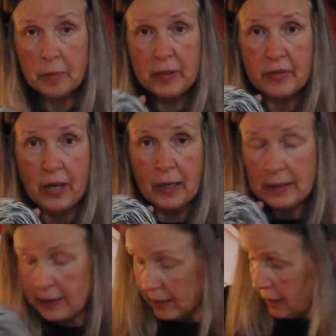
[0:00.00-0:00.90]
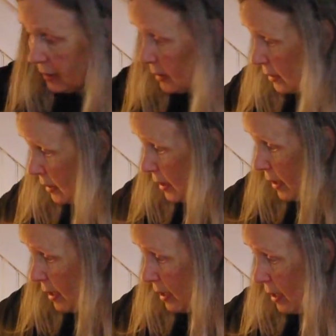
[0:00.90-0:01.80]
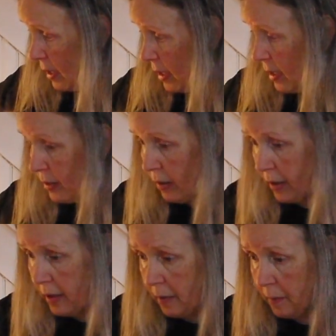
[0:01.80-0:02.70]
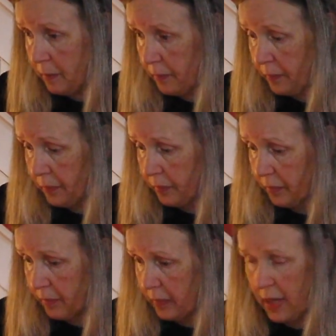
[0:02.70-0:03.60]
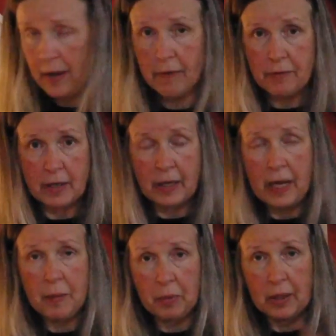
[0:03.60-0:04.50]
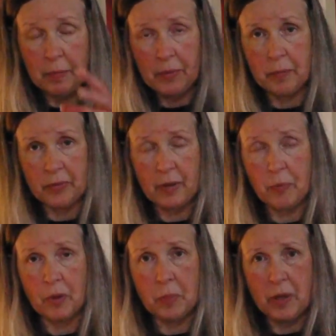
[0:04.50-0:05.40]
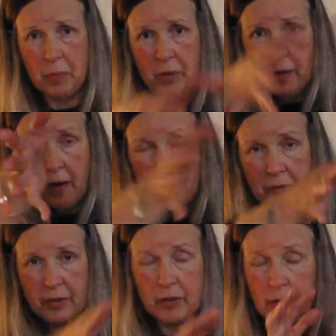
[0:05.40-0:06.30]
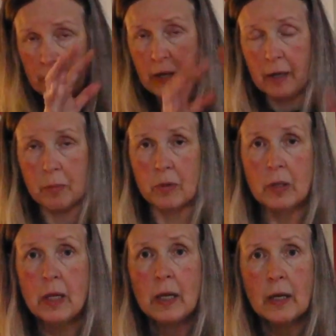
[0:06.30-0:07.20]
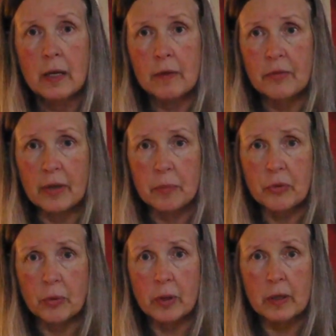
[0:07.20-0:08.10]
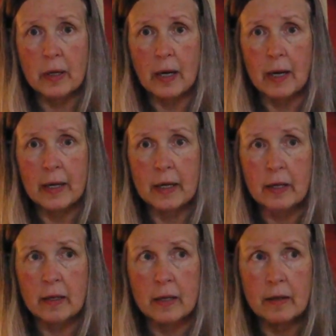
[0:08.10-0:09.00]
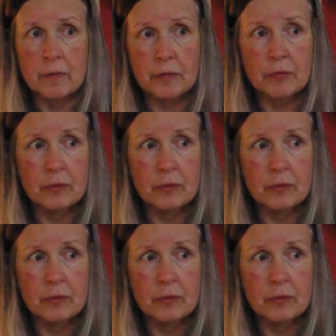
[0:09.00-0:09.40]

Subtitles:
to be socks. And they're going to have a cable up them somewhere, probably off-centered cable of some sort. I have